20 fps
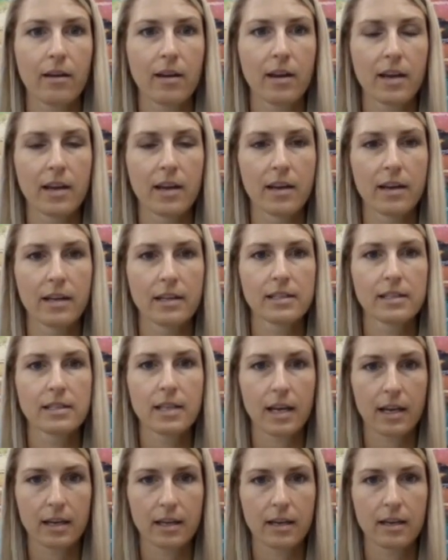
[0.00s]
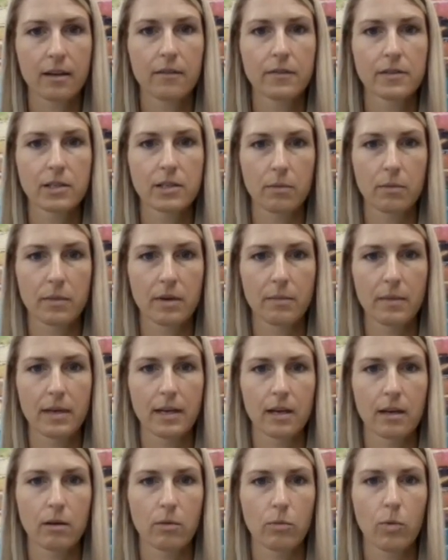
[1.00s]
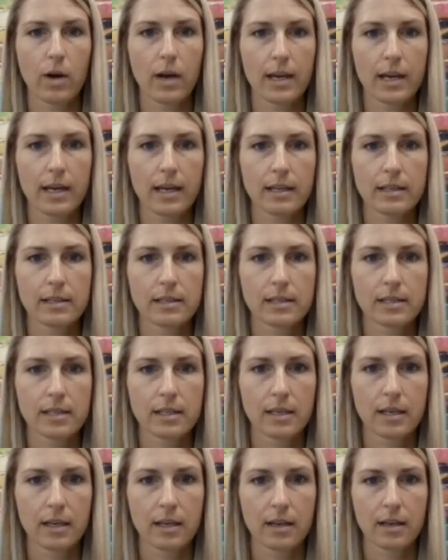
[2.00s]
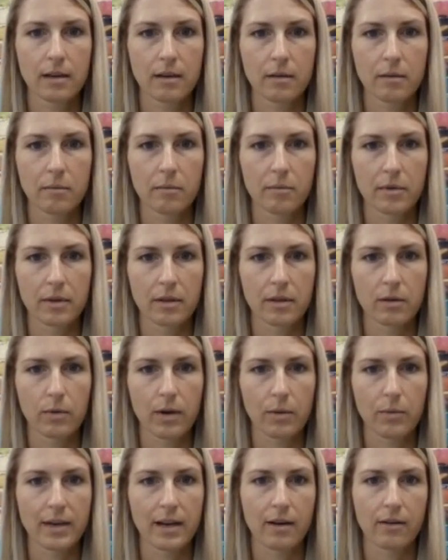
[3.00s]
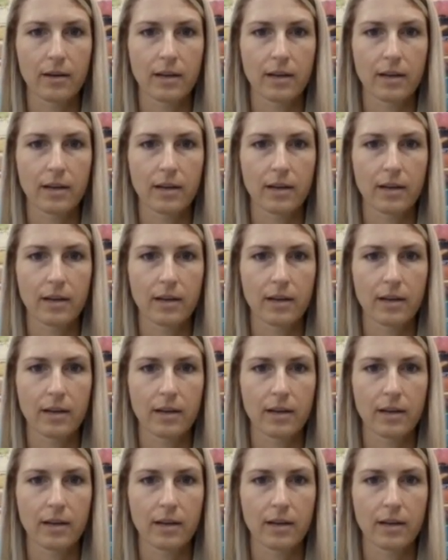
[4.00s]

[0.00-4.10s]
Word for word: and it's negative, so I'm gonna make it white white one out